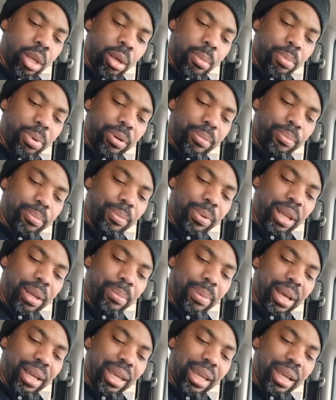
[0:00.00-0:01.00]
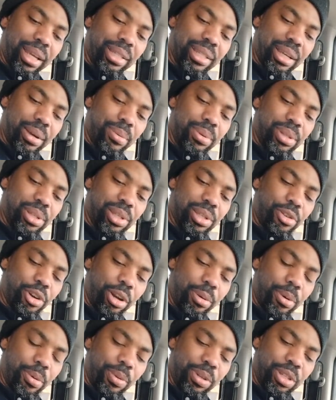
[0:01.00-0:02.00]
But in my case, I was
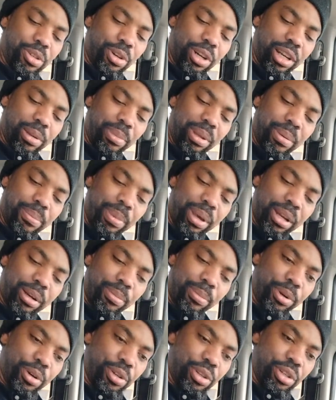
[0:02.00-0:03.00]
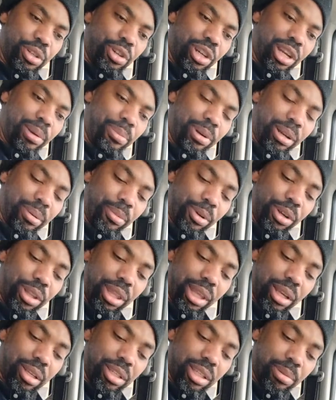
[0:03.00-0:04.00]
always try to be a better person, try to bring good
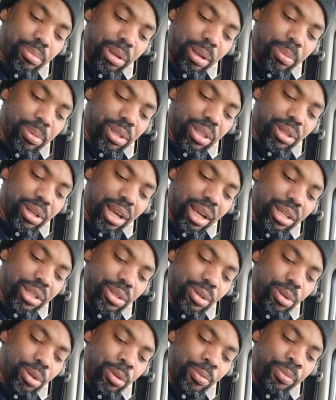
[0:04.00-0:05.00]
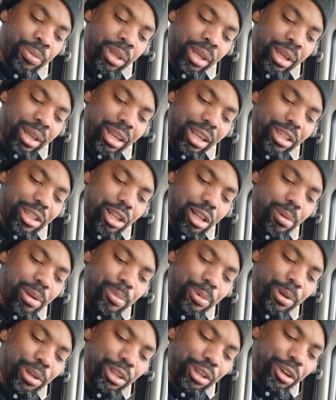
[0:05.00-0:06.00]
things to people. So in high school, they used to call me
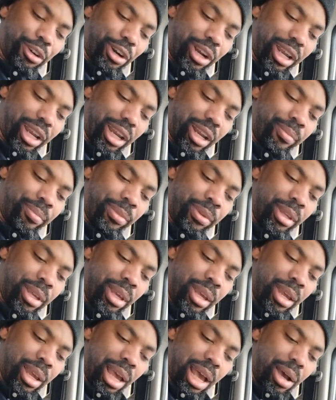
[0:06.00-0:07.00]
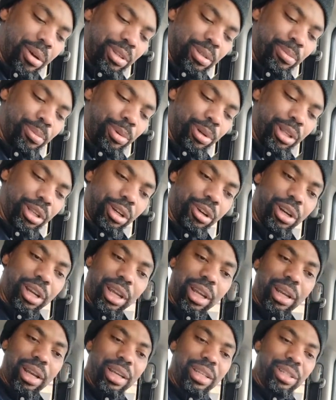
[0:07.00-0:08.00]
Brother Greg. I was Brother
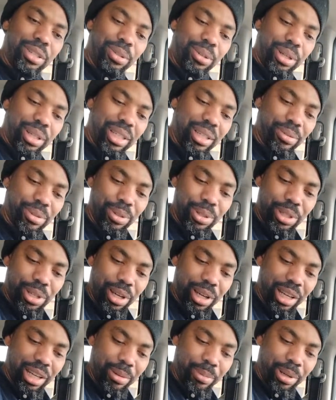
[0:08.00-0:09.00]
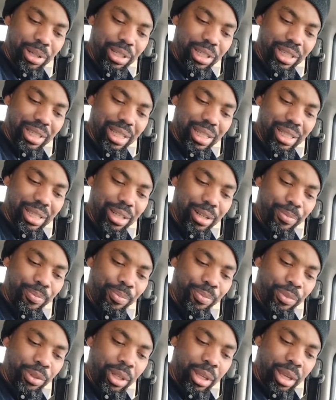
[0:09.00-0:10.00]
Greg in high school because I was always talking about Jesus.
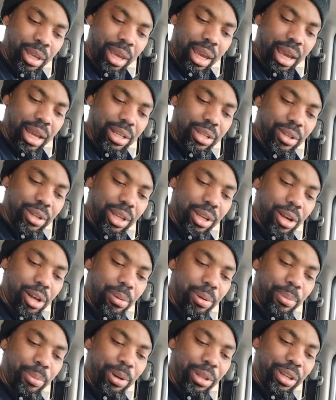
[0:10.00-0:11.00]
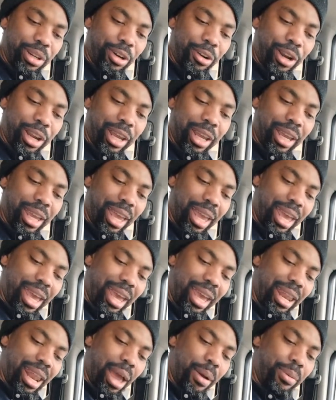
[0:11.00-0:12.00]
And so they call me Brother Greg.
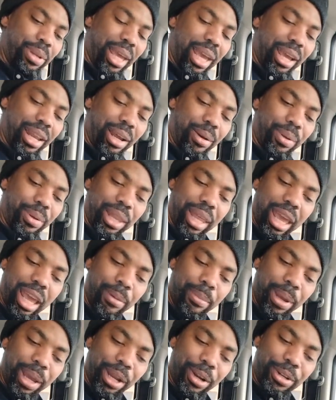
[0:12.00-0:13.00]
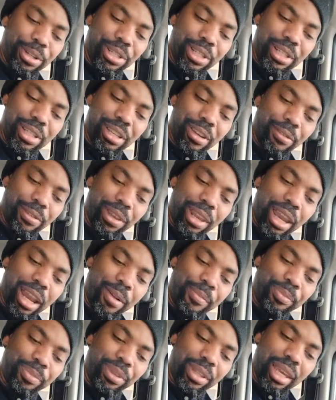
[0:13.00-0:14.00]
And I was hanging out with the headbangers and stuff like that.